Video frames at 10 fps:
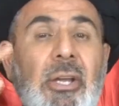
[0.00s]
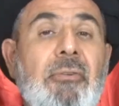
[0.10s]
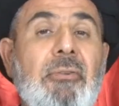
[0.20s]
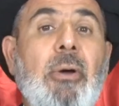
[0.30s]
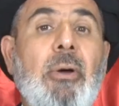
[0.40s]

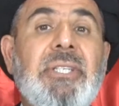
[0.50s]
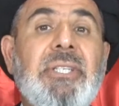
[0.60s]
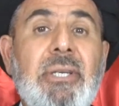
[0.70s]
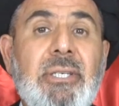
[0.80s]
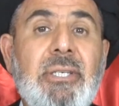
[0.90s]
from
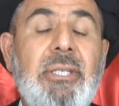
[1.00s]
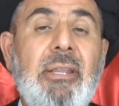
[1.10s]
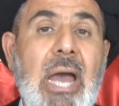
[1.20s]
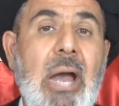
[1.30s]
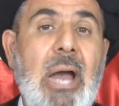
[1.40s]

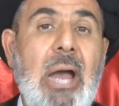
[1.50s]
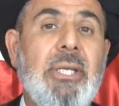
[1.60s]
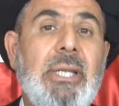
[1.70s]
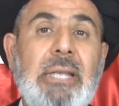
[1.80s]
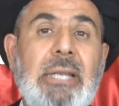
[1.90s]
60,000
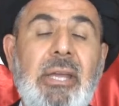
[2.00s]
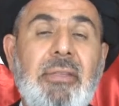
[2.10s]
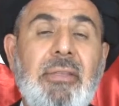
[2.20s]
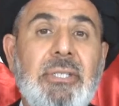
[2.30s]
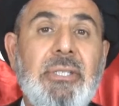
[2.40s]

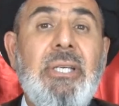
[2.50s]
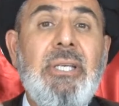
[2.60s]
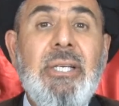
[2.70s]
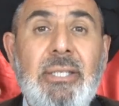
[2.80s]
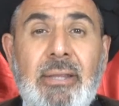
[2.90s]
hadiths.
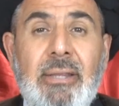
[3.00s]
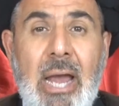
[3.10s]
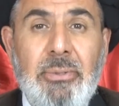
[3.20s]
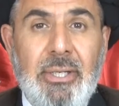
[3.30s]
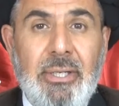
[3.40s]

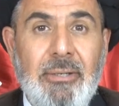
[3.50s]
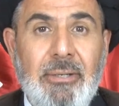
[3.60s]
60,000.